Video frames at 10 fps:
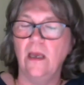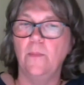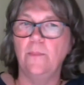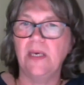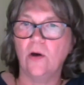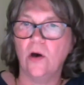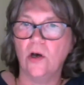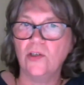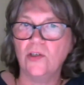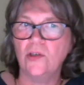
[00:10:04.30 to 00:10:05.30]

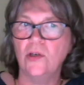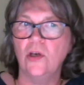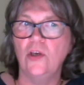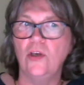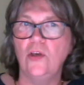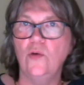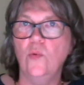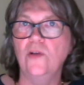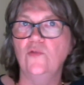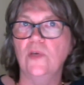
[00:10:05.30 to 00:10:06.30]
because you
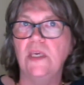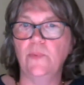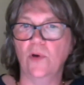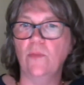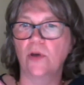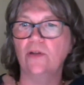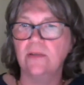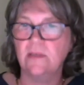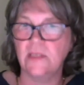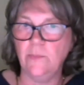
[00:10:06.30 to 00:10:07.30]
want to keep your
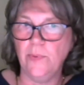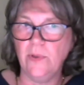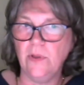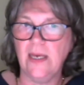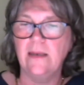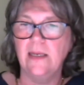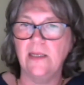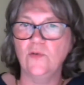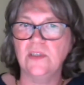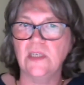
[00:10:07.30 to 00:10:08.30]
model simple, and
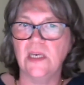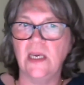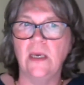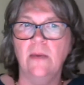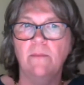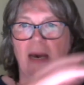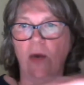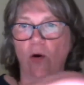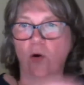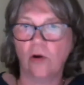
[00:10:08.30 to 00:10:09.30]
then you say
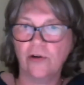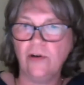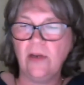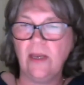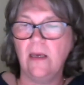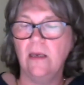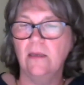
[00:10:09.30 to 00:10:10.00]
my order,